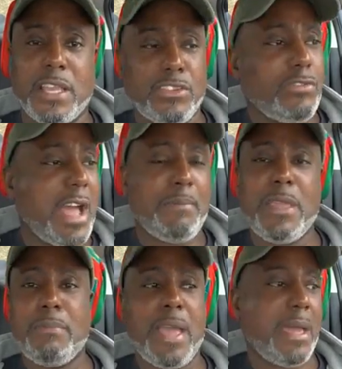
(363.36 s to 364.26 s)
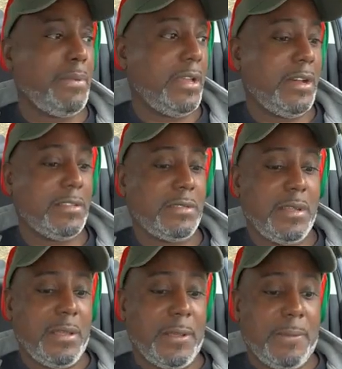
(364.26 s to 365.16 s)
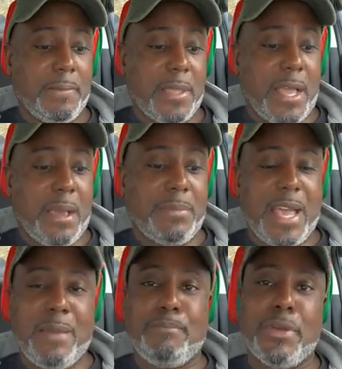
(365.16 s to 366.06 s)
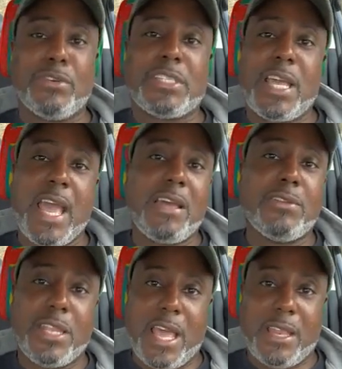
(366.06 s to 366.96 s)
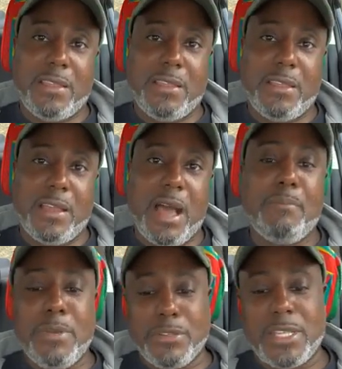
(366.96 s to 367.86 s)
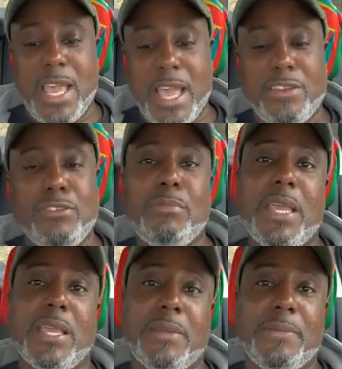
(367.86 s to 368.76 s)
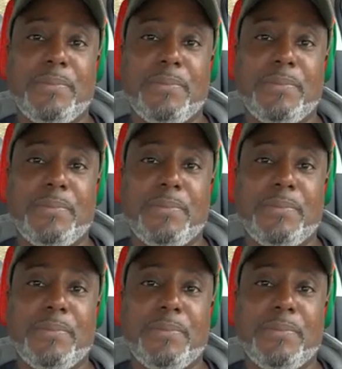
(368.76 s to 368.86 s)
it could drive me mad because I'm not built to handle that. I'm built to handle me.